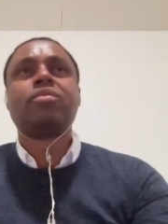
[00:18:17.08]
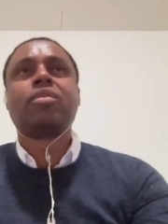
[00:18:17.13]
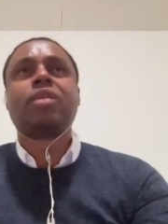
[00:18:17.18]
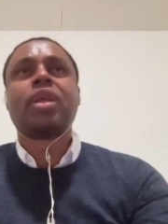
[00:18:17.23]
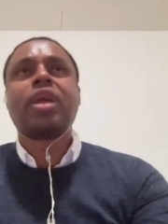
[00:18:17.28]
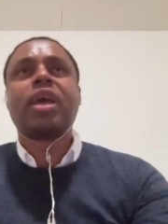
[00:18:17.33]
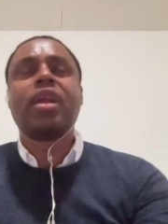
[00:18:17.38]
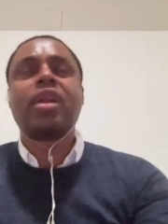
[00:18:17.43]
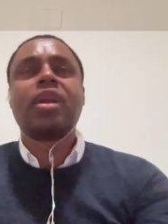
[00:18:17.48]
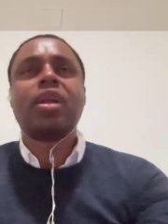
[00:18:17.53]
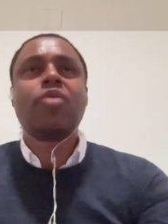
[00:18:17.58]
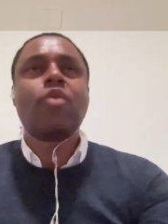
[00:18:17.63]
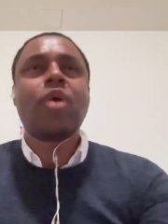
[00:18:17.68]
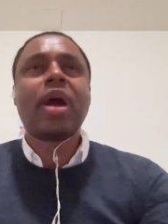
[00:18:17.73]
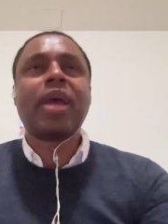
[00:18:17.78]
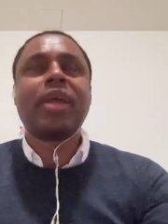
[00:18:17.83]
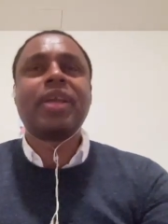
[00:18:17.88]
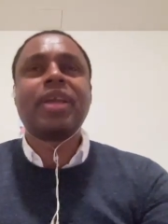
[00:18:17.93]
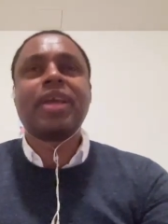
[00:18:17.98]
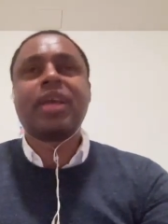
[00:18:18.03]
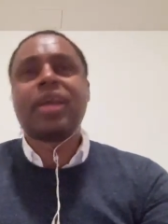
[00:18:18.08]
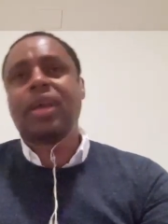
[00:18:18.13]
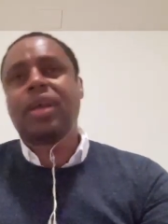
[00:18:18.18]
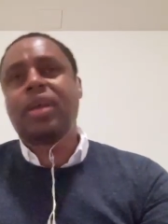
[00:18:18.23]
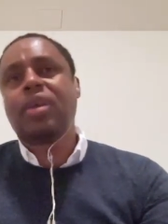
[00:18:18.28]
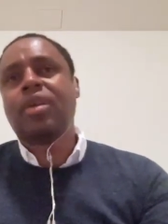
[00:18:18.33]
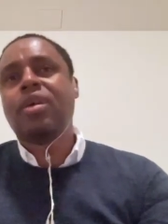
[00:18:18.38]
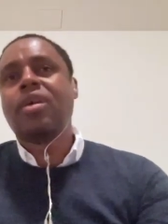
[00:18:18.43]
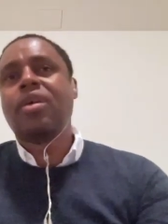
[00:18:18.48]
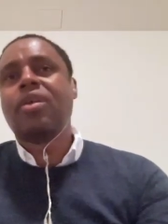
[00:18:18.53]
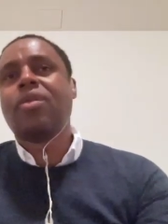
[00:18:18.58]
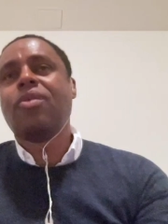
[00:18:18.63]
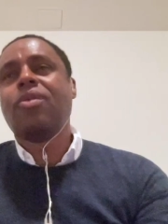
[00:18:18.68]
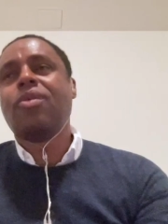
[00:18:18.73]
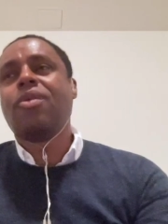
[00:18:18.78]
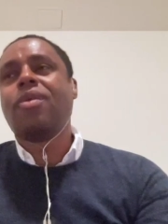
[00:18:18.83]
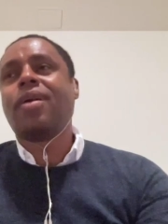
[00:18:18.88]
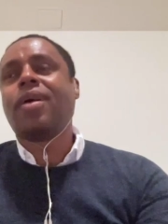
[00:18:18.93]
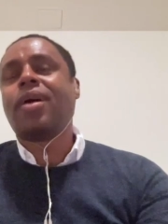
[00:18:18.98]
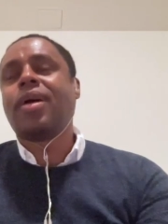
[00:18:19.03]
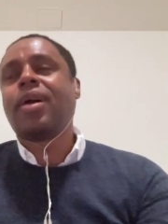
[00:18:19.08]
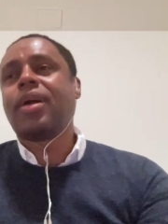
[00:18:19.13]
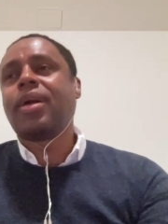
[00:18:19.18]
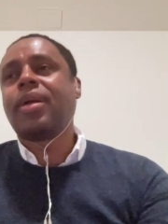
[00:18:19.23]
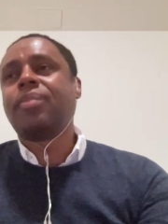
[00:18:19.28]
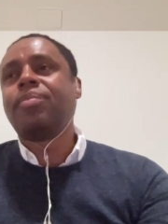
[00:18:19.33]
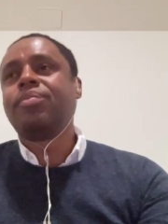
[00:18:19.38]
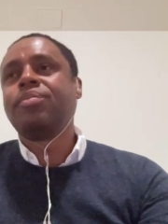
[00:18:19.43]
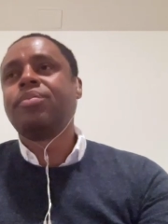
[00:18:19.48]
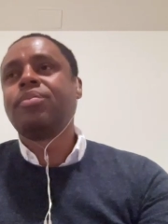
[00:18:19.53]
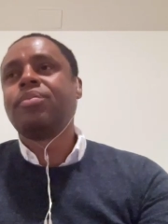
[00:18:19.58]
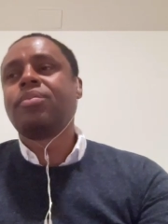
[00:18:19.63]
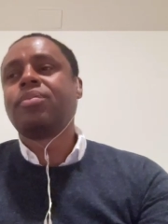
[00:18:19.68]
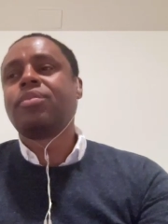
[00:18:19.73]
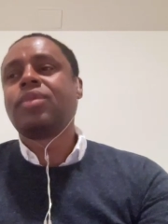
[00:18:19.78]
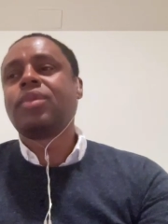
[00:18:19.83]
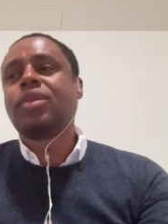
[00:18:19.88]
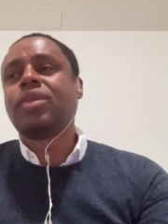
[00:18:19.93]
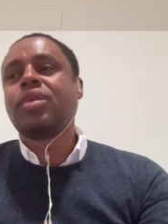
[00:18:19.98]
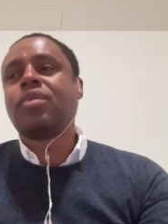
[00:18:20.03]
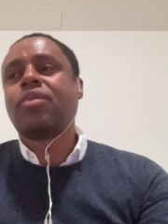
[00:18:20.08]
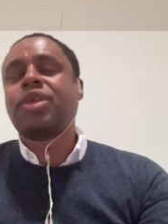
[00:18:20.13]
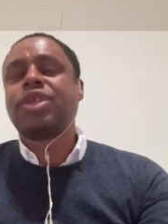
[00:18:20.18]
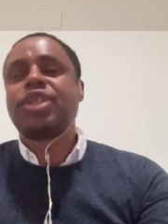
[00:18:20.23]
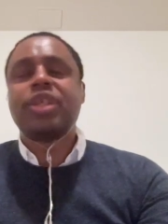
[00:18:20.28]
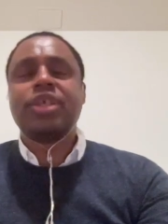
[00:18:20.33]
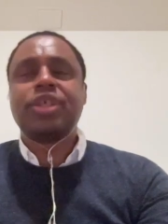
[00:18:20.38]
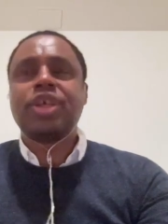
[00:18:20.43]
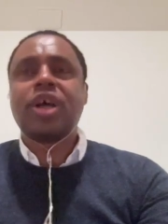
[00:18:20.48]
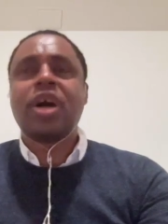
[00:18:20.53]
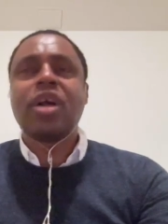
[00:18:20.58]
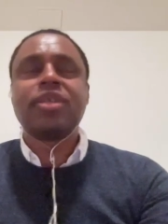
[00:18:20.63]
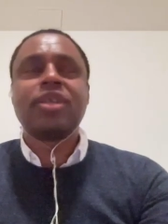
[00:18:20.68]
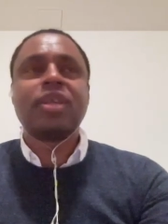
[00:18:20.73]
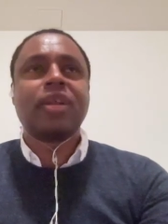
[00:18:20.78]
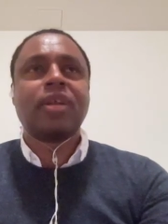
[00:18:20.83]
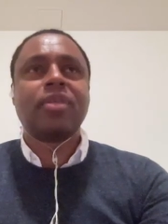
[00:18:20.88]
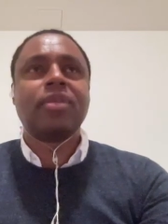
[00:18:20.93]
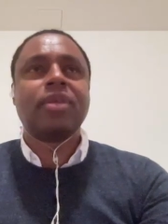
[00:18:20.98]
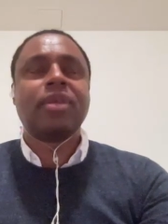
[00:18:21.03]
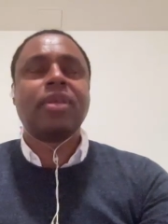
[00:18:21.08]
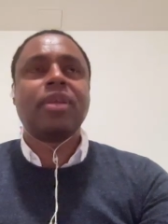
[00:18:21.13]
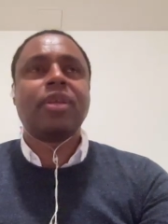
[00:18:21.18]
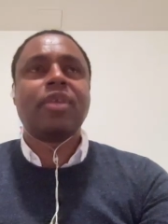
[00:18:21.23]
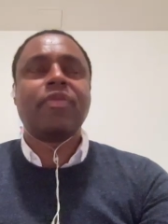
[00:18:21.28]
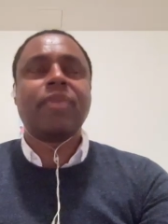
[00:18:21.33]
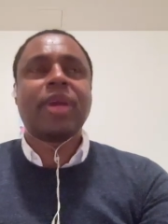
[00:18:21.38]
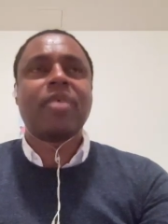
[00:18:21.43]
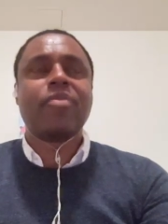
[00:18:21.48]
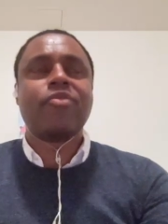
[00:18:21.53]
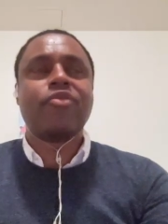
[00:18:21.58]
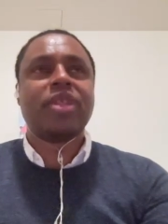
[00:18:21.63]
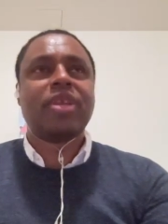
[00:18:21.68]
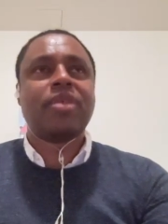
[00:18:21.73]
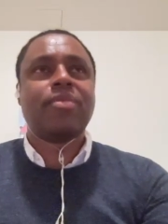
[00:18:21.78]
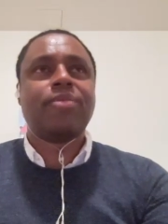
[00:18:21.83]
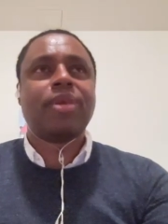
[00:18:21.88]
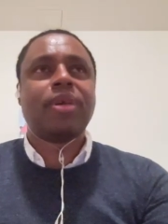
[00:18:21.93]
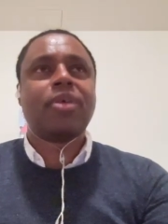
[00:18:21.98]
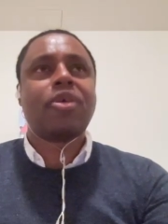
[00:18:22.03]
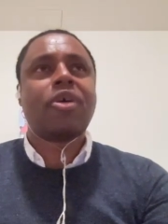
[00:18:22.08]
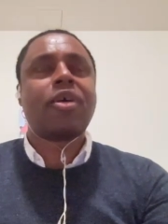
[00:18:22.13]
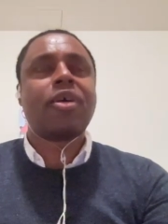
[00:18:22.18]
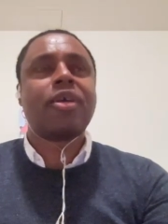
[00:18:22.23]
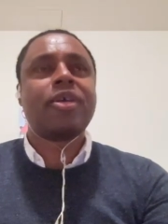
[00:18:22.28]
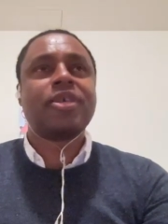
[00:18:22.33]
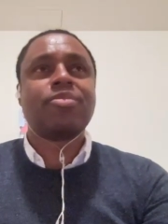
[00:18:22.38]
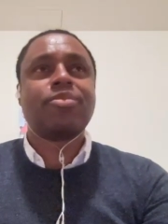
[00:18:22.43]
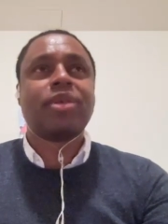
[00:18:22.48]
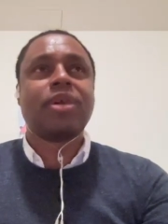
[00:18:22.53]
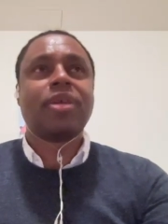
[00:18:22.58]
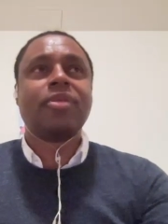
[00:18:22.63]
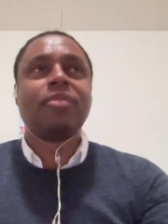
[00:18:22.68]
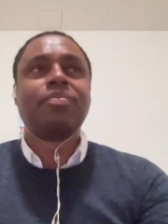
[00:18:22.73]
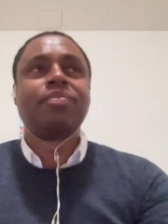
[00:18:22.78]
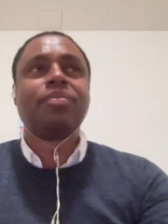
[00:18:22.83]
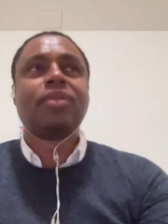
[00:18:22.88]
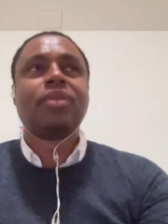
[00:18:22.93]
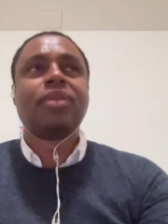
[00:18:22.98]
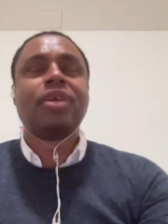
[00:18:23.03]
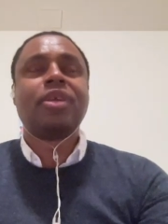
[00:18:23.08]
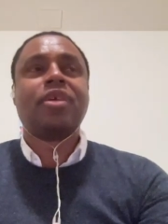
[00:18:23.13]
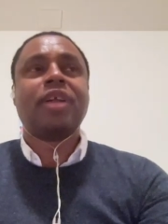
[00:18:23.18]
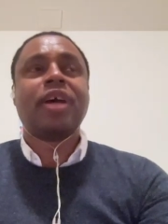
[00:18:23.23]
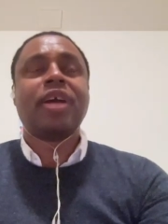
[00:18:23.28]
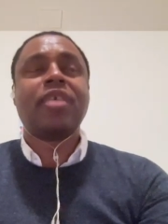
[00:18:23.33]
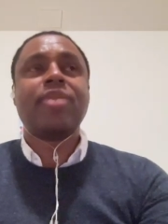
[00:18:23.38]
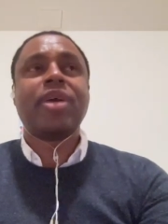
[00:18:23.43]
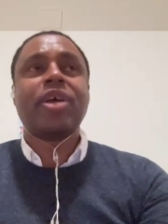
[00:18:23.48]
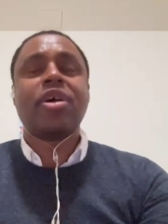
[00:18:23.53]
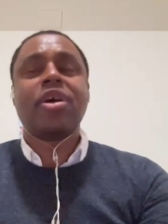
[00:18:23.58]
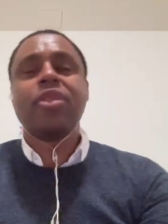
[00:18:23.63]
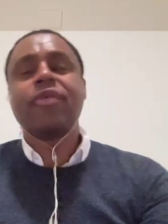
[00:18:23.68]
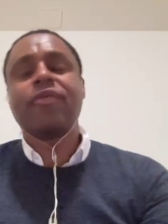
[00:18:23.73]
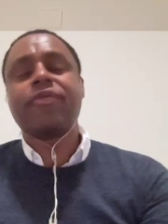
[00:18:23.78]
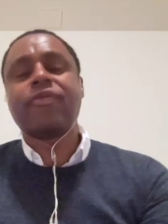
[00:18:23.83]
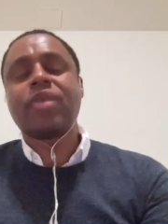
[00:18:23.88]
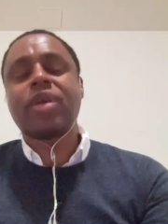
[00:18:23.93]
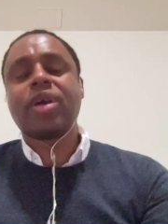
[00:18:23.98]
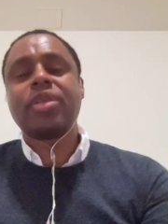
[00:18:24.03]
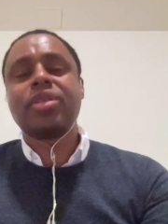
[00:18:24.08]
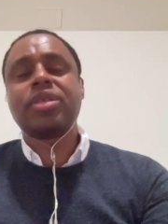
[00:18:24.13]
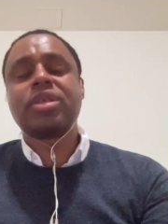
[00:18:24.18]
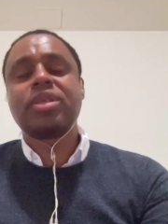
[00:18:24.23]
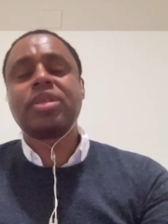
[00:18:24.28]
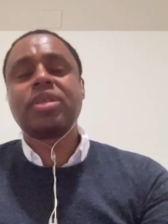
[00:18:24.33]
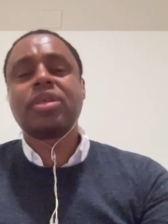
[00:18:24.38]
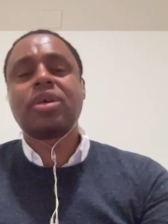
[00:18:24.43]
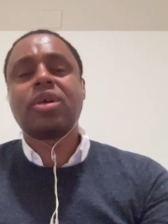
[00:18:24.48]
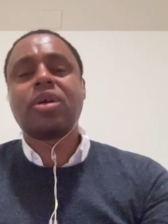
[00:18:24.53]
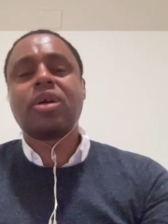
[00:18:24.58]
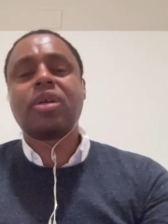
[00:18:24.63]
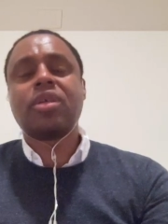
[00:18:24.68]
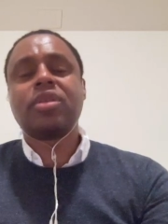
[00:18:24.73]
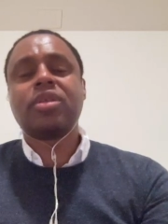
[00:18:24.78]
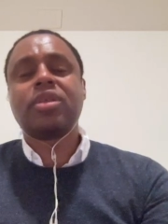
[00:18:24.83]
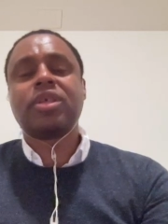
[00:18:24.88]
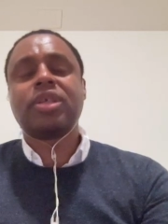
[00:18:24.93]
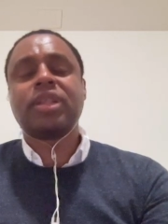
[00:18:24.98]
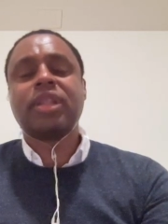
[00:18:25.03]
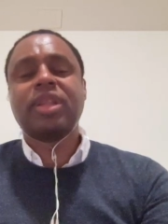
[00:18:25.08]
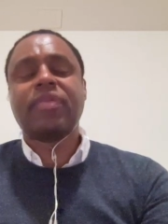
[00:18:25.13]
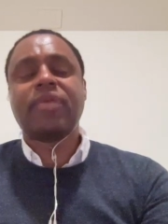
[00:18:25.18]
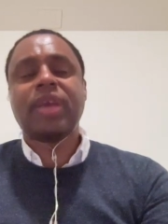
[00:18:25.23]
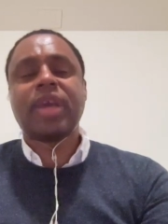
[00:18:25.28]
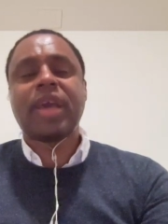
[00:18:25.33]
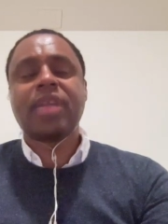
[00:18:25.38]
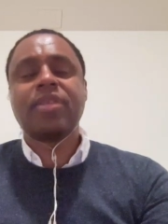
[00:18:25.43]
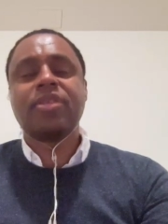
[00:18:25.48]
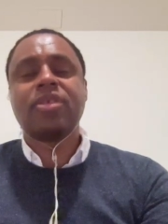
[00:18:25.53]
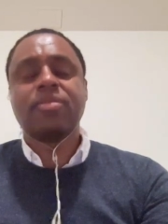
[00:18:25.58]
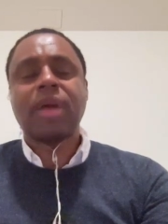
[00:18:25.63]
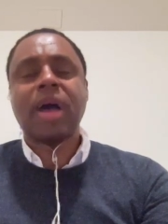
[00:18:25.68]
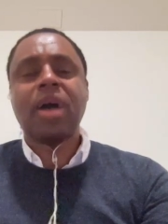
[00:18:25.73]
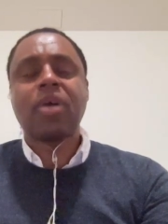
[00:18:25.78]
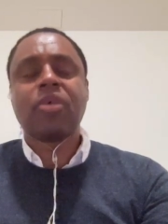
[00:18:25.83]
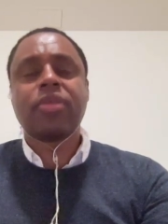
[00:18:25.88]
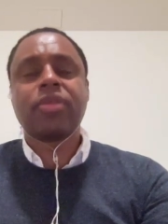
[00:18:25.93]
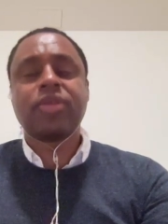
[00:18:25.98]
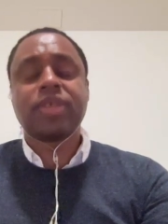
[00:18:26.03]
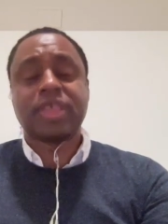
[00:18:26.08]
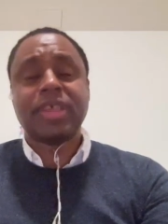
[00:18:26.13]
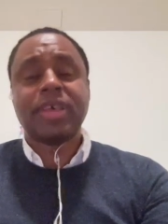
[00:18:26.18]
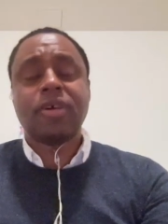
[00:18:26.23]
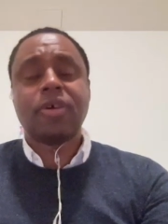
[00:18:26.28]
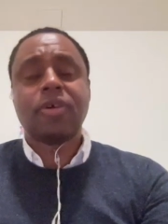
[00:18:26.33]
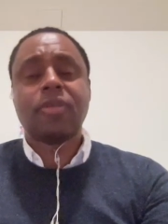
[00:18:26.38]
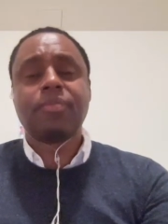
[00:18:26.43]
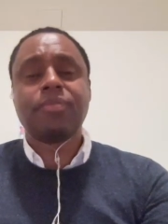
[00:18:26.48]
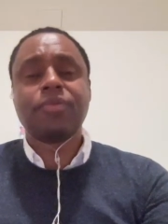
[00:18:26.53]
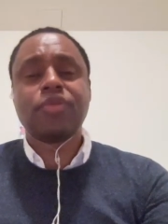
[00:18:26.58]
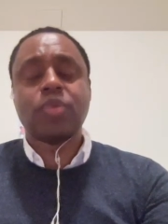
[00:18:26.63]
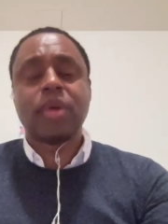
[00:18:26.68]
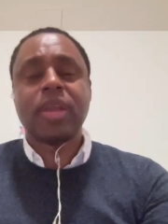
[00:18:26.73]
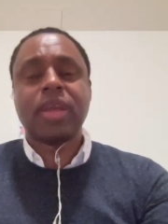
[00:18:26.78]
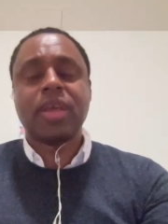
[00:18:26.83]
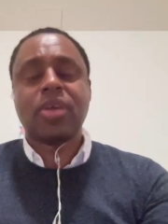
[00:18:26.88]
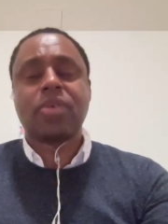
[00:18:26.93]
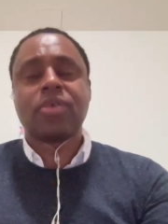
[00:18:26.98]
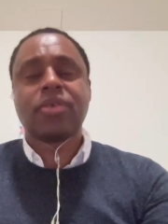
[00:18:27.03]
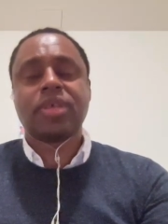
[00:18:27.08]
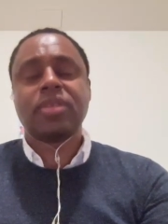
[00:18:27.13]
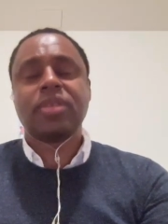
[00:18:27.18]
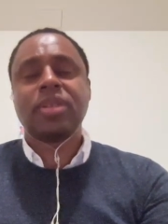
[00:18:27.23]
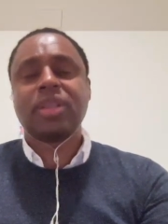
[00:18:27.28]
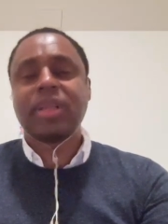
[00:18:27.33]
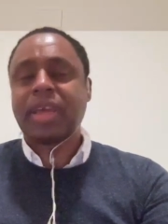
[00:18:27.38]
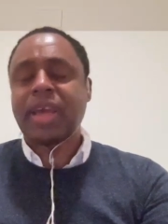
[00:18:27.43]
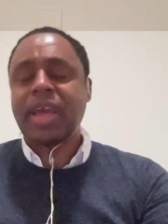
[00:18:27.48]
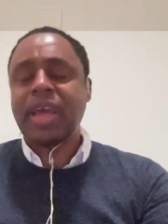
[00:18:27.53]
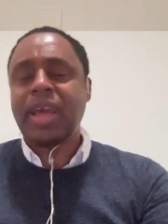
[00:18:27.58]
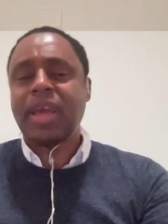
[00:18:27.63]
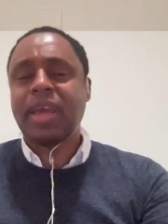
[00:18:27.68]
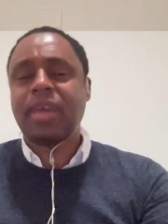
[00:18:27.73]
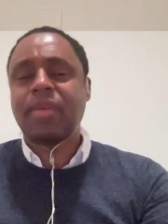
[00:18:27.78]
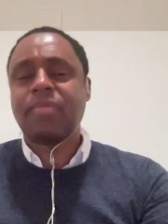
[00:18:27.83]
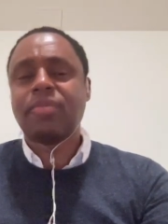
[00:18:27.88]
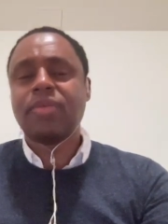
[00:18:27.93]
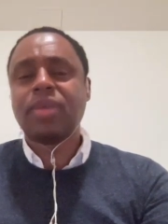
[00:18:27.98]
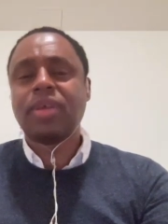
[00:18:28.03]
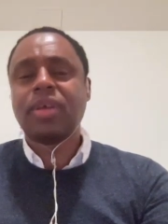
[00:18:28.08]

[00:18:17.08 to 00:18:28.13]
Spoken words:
Kehinde Wiley or Rashid Johnson, and they become really big artists. But a lot of my other friends are just living hand to mouth, still 20 years into the game,